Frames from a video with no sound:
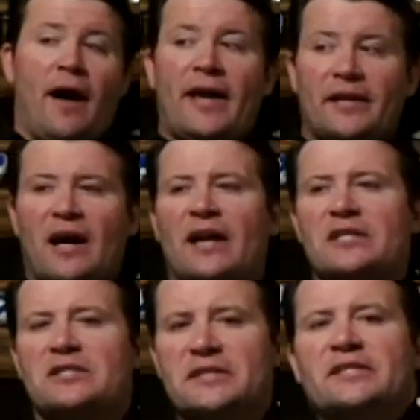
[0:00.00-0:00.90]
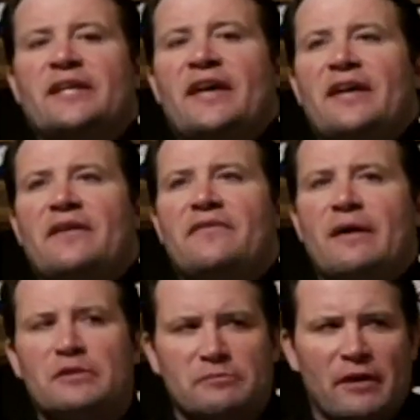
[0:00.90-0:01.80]
I can honestly say
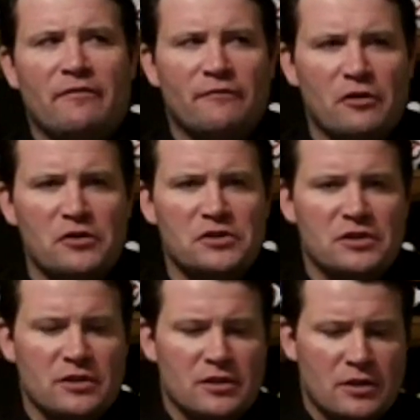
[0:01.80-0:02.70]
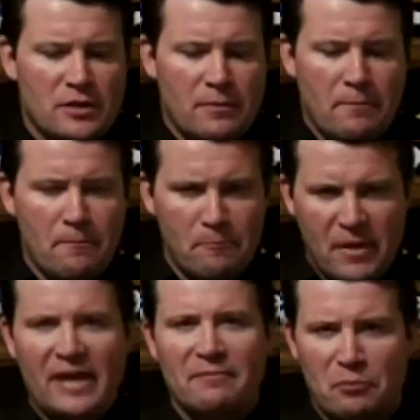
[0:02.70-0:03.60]
that was my first
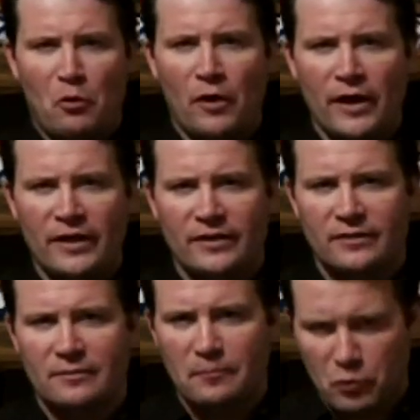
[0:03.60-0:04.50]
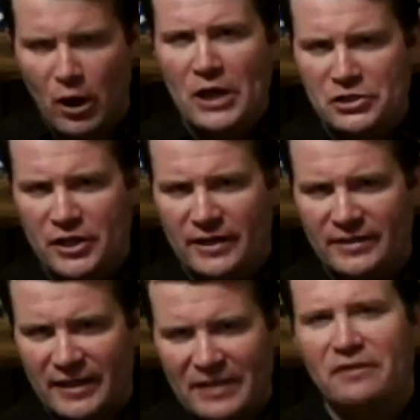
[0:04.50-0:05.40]
big boy
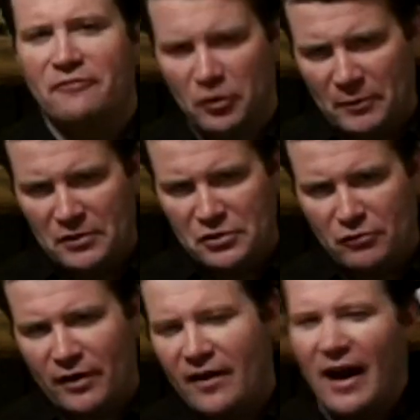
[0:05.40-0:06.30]
project in the film industry.